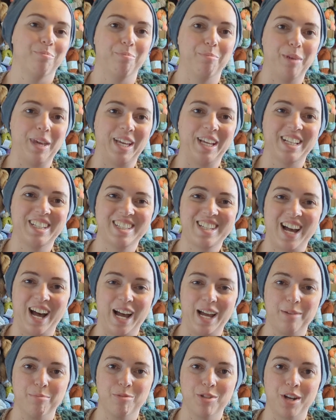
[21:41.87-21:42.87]
big
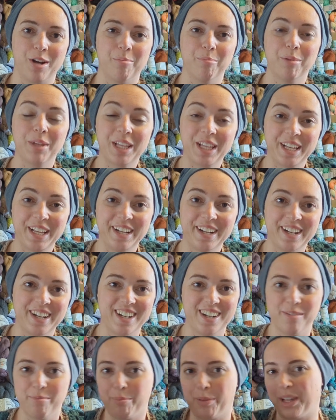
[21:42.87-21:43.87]
time jump here,
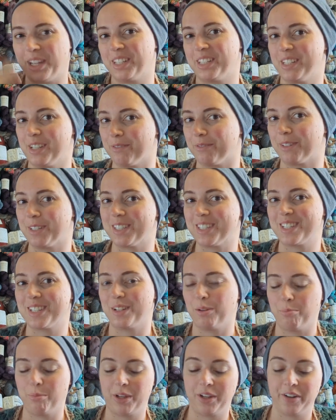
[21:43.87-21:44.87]
big difference in
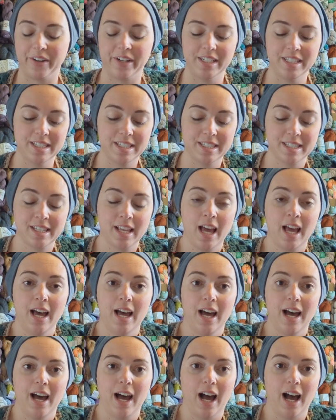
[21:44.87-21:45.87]
appearance.
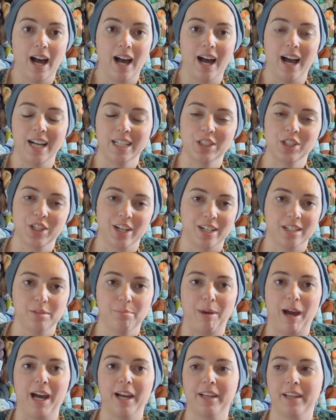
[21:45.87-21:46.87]
I checked
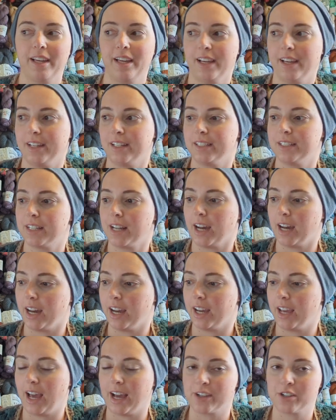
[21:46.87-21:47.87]
back and
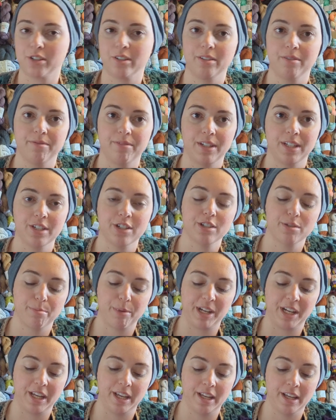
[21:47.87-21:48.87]
I actually finished
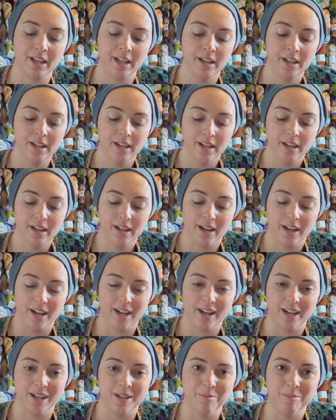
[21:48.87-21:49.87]
spinning
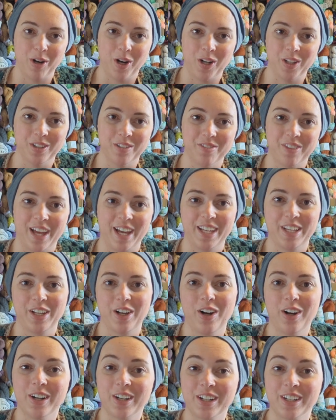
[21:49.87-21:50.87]
all of that
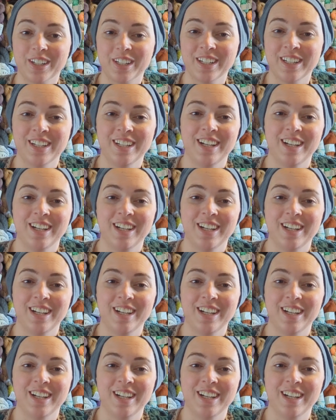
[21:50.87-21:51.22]
yarn